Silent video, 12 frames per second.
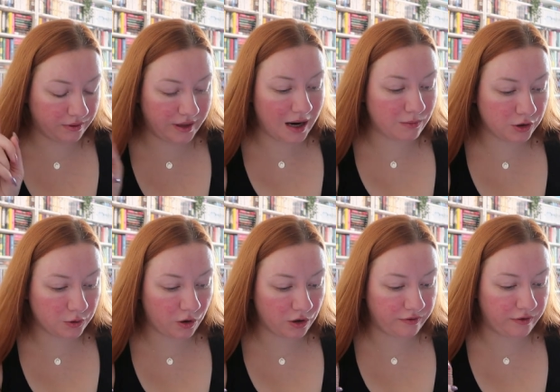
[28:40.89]
that was
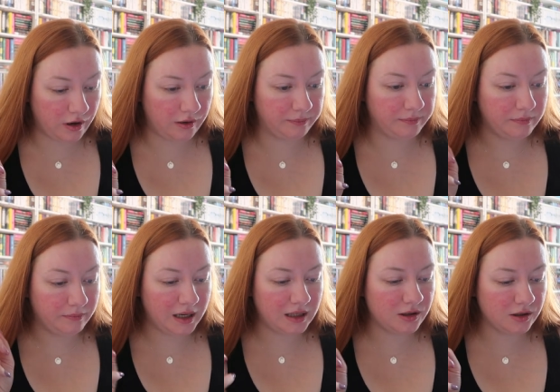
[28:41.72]
one of them,
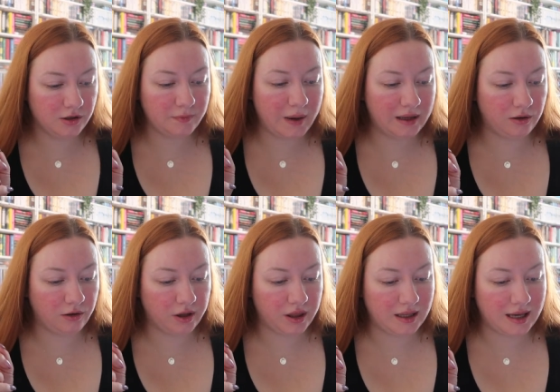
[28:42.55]
Pestilence by
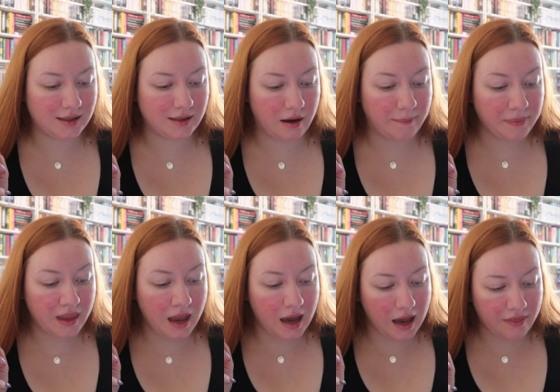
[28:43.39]
Laura Thalassa.
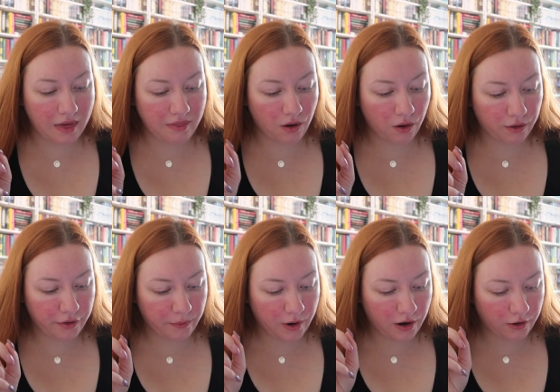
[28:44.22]
And then the
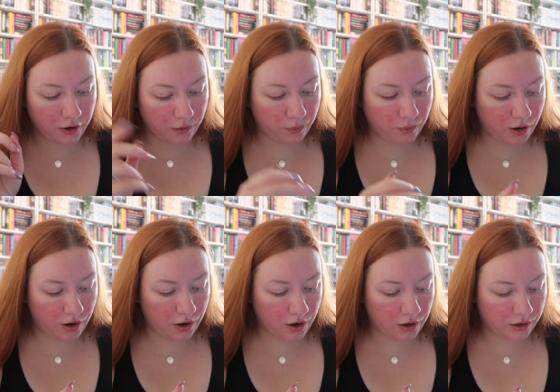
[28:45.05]
other one
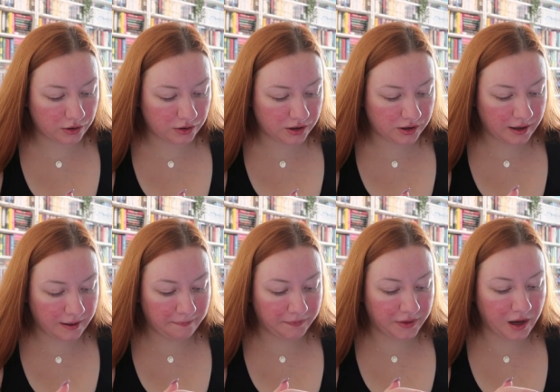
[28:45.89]
was
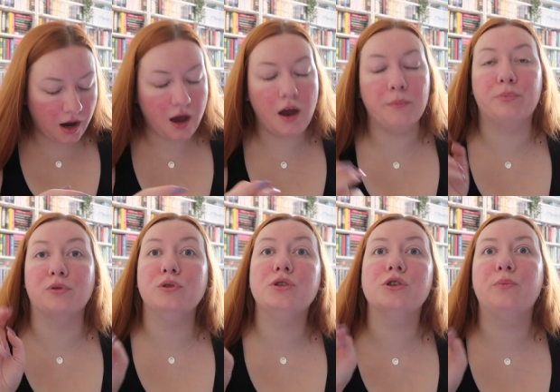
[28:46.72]
uh,
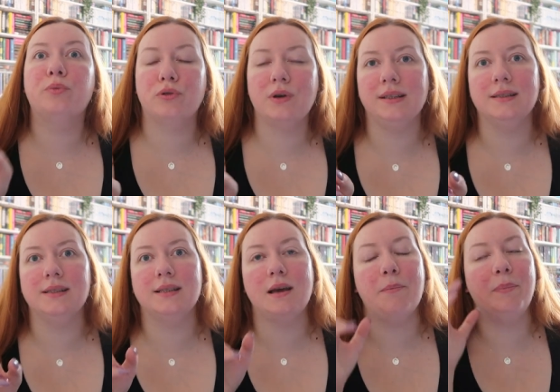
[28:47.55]
Brutal
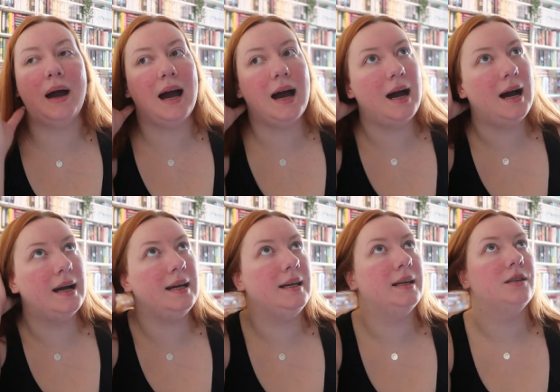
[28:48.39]
Prince
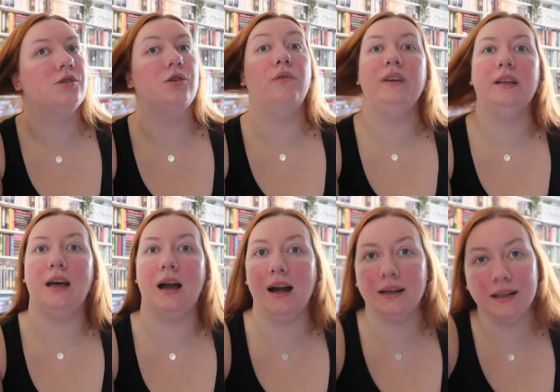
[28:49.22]
by Sophie
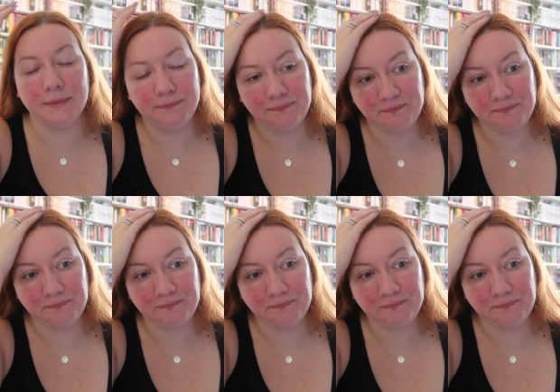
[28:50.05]
Lark.